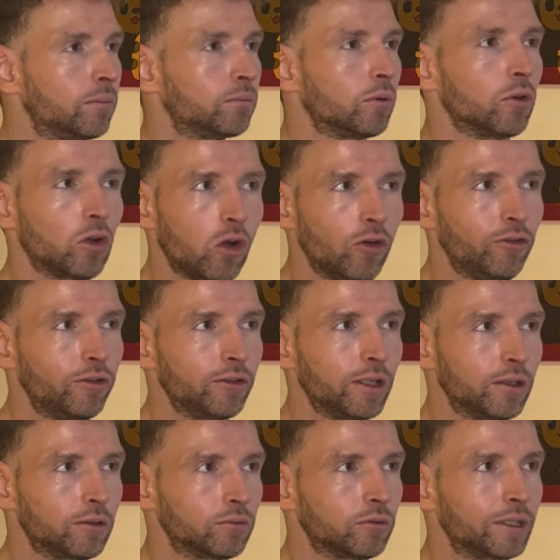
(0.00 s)
But
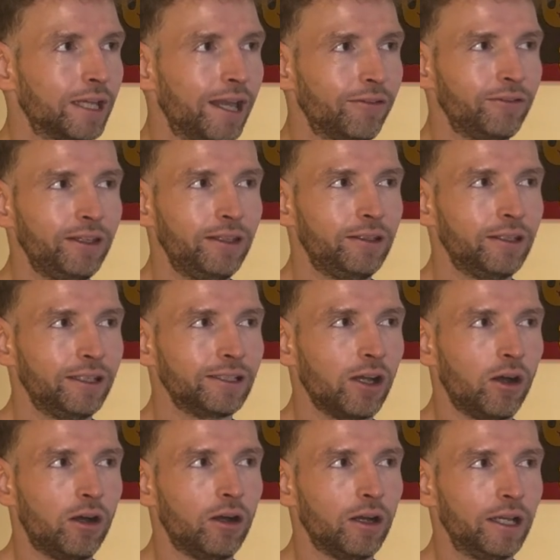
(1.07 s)
the caffeine is
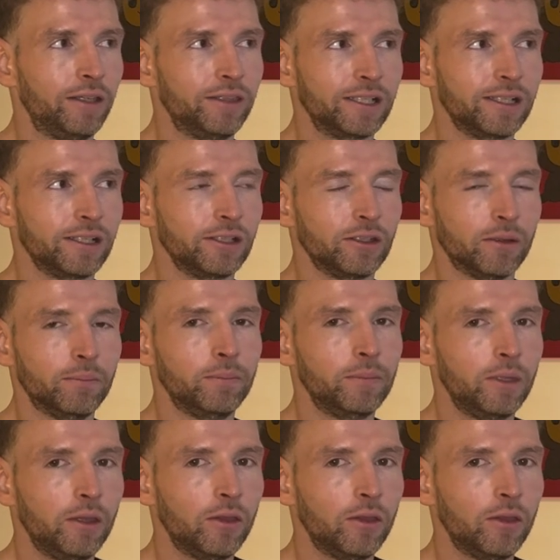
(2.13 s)
high in the system.